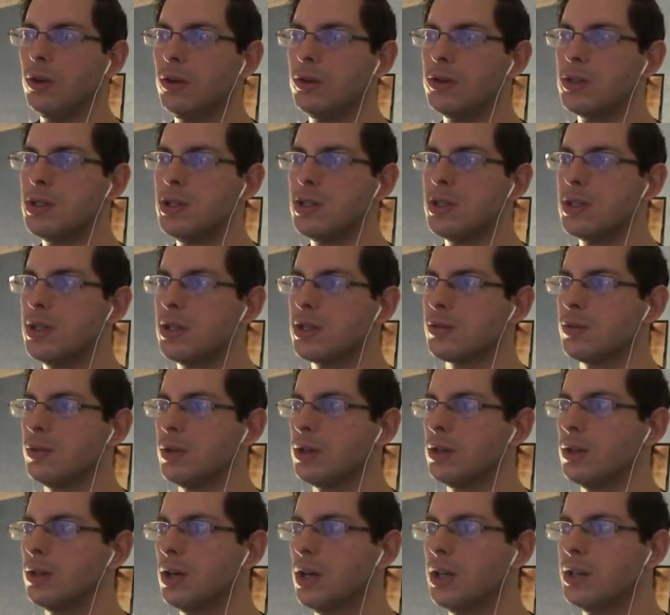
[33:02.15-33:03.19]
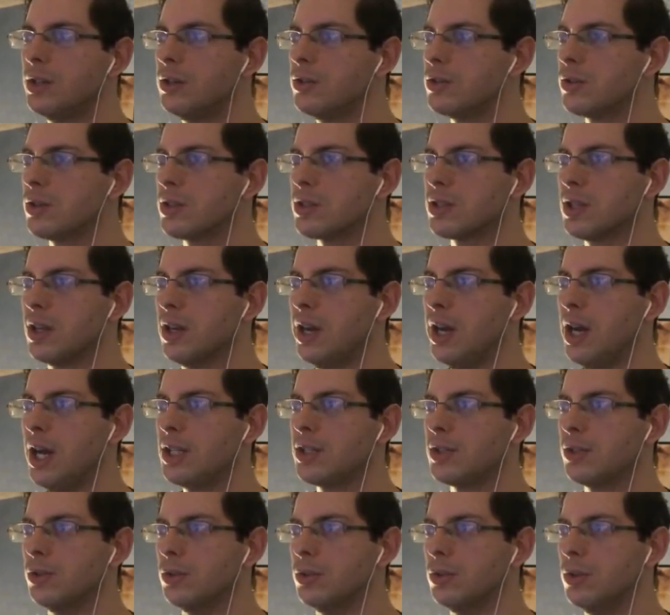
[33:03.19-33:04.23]
She's this one. I don't trust her
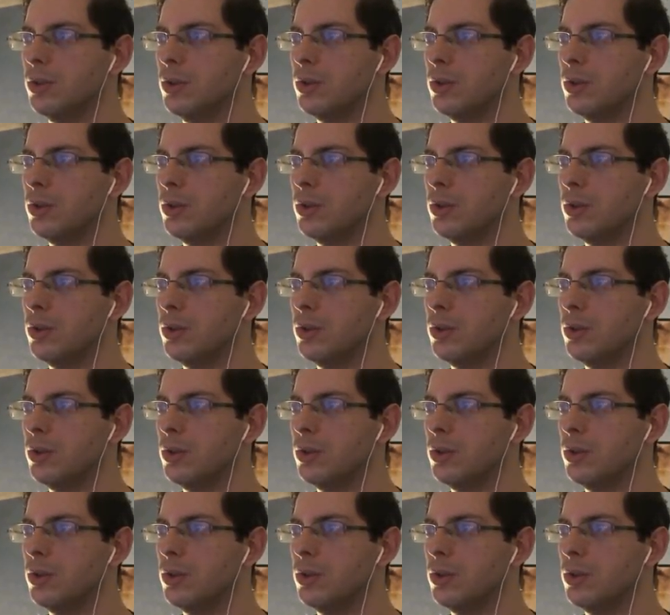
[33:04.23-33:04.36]
at all.